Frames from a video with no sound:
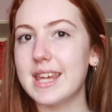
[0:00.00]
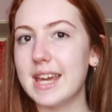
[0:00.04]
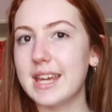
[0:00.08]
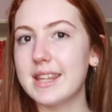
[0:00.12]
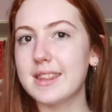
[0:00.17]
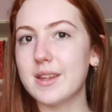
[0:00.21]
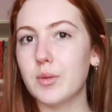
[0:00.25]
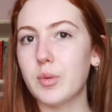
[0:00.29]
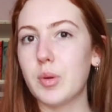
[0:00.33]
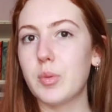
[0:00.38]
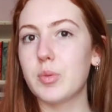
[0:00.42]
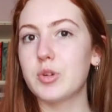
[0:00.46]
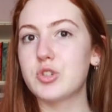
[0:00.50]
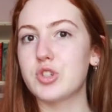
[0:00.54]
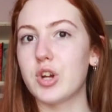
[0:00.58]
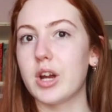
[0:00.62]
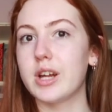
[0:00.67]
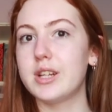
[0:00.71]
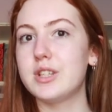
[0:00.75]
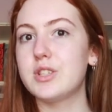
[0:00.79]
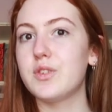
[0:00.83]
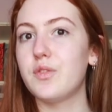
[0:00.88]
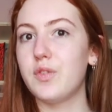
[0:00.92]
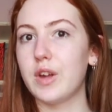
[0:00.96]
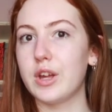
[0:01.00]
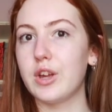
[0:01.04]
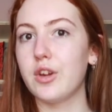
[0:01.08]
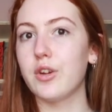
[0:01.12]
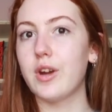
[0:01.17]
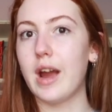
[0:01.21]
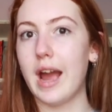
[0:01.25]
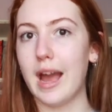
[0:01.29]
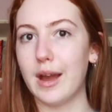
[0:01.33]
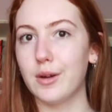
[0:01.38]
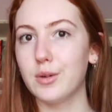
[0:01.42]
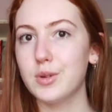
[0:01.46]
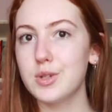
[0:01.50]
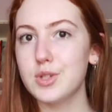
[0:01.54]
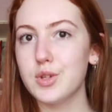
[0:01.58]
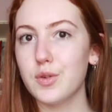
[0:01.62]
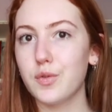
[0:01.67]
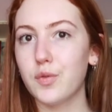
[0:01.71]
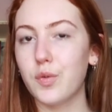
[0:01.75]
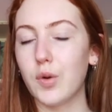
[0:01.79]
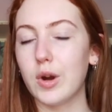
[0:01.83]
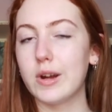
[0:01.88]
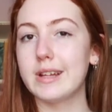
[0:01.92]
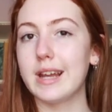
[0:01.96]
thing that we were trying to figure out
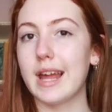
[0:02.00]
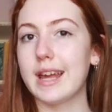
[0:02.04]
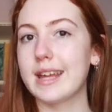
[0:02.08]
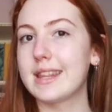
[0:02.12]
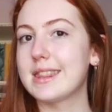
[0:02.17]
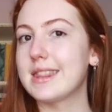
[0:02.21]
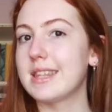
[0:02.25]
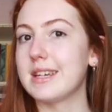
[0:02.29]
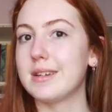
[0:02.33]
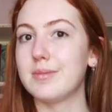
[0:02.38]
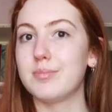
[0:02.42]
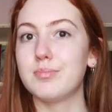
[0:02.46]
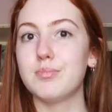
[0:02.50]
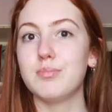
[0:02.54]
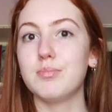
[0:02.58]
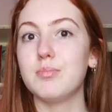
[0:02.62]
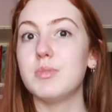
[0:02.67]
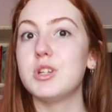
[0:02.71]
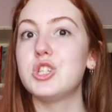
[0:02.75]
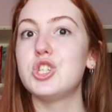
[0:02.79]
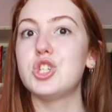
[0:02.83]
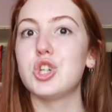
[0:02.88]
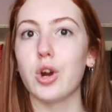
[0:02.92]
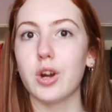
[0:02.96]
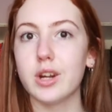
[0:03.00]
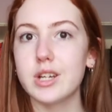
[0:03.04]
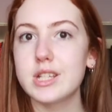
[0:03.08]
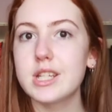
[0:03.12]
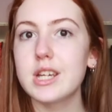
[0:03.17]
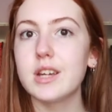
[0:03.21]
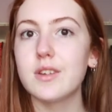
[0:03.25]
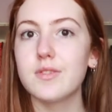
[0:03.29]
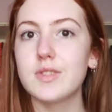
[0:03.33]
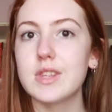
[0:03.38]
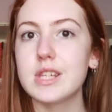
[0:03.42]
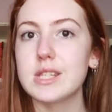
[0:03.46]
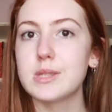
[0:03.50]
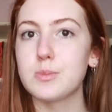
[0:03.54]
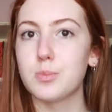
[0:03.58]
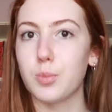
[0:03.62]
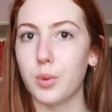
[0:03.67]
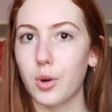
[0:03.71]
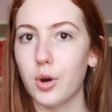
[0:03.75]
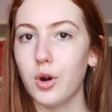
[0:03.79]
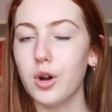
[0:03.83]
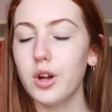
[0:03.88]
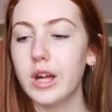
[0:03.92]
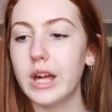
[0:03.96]
for like the majority of this
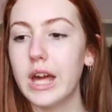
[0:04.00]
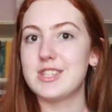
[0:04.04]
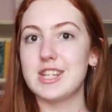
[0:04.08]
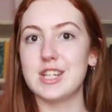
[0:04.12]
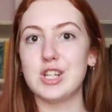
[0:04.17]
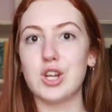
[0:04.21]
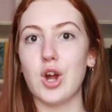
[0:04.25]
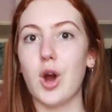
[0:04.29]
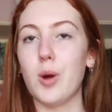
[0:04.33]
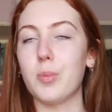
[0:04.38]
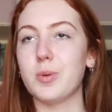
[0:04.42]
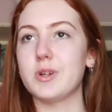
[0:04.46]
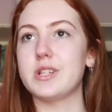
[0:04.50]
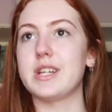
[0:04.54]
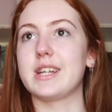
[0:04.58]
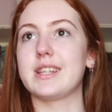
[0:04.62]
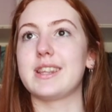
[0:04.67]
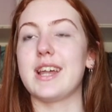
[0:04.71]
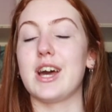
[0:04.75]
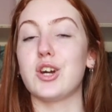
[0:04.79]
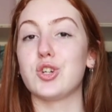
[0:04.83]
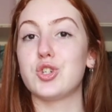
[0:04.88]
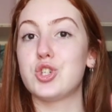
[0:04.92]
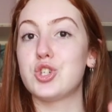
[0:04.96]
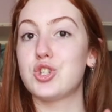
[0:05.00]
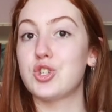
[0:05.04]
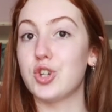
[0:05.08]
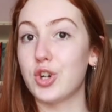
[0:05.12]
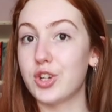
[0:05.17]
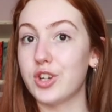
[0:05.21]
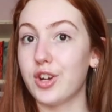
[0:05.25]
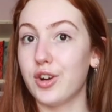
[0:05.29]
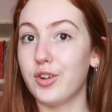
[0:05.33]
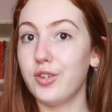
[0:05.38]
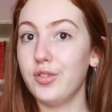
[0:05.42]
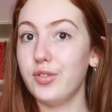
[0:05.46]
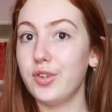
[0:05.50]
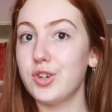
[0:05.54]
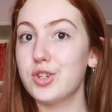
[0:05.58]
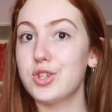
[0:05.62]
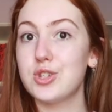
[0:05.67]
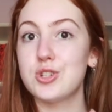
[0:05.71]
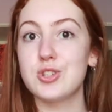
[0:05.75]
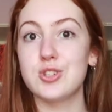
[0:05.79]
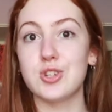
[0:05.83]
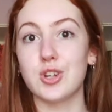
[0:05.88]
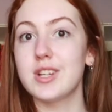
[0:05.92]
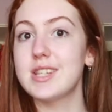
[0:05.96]
book, did not predict that. Should have
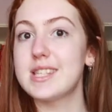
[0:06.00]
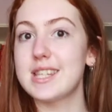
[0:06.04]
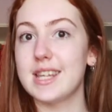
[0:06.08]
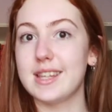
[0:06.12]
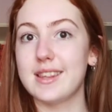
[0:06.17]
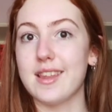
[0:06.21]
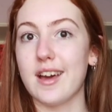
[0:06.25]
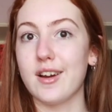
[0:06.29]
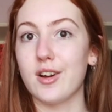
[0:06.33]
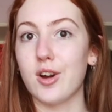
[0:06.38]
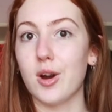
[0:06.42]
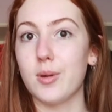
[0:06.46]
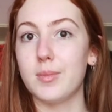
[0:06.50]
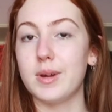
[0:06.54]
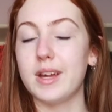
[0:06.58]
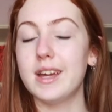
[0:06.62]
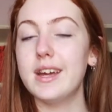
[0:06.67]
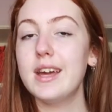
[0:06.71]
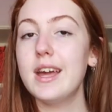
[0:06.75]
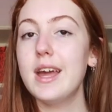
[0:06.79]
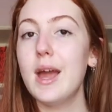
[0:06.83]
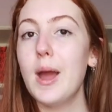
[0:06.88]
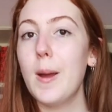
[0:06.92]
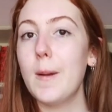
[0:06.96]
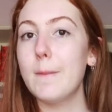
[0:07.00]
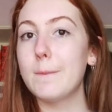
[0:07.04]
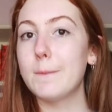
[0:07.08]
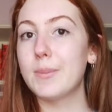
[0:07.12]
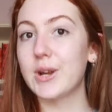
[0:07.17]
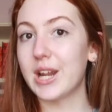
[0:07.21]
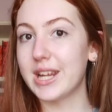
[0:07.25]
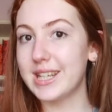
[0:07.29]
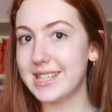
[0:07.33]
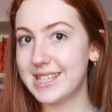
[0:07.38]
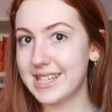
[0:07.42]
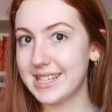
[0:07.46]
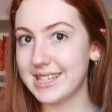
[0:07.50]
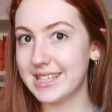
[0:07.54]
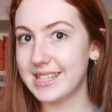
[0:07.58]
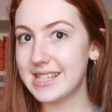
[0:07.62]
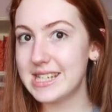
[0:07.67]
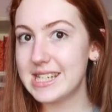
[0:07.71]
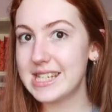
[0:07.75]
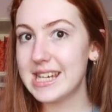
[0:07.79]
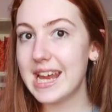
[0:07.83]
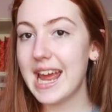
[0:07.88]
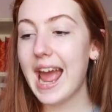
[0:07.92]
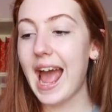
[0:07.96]
seen that coming, but I
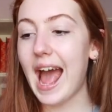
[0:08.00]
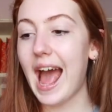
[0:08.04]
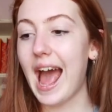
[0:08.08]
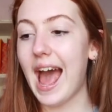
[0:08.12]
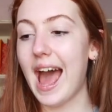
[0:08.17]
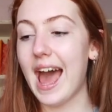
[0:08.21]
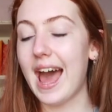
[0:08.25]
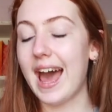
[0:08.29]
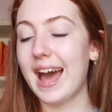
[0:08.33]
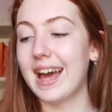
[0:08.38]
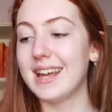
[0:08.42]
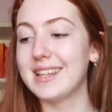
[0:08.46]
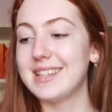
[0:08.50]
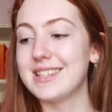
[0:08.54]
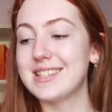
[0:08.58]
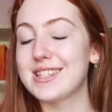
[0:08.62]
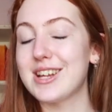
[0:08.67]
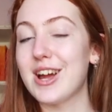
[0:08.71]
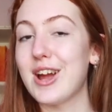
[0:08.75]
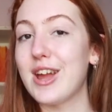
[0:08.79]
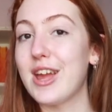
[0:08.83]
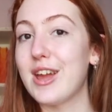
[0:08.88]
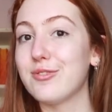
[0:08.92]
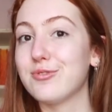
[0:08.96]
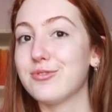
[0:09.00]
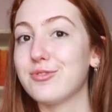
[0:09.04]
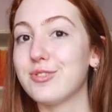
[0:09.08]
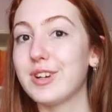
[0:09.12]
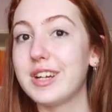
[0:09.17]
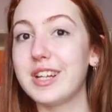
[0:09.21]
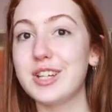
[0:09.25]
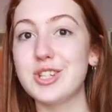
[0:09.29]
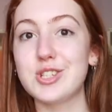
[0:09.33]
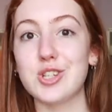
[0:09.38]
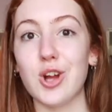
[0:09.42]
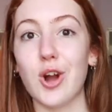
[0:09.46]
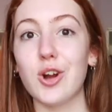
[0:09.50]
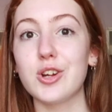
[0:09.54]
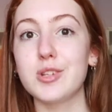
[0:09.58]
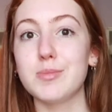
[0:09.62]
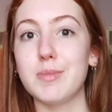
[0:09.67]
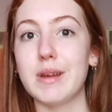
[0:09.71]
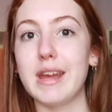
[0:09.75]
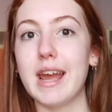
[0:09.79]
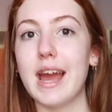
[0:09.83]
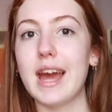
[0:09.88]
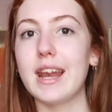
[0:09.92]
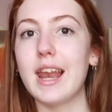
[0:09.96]
didn't, and it really shocked
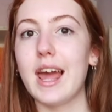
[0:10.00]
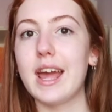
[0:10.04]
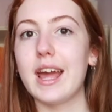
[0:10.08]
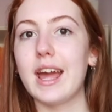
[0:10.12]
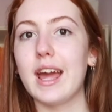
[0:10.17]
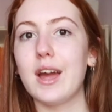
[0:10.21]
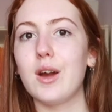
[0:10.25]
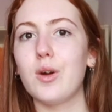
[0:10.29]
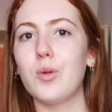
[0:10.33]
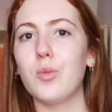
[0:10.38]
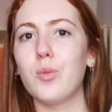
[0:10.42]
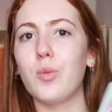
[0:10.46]
me. And like